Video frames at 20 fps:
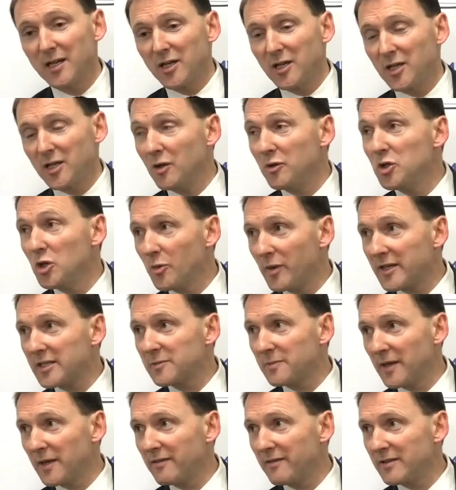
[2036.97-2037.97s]
you know, new
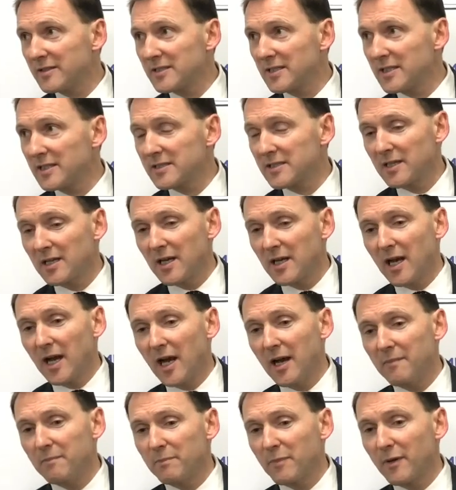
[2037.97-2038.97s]
experiences.
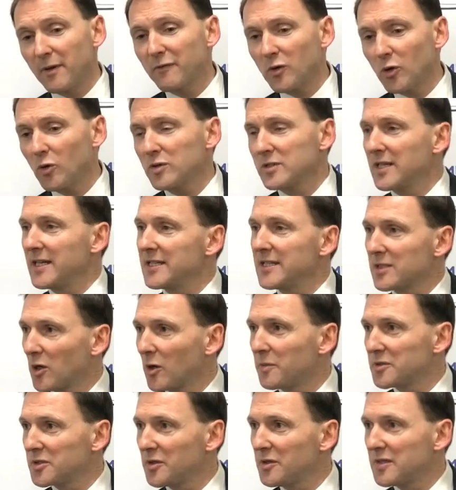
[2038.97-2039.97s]
Um, but of course it is an
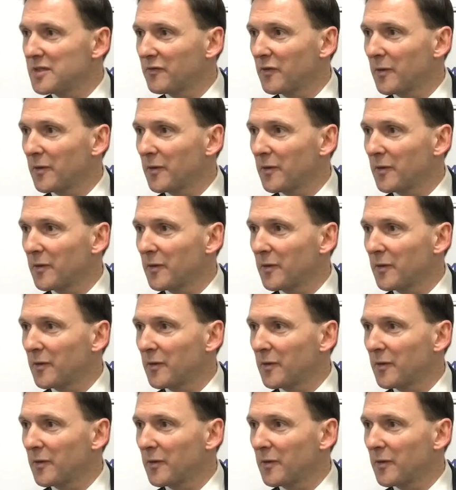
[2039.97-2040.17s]
opportunity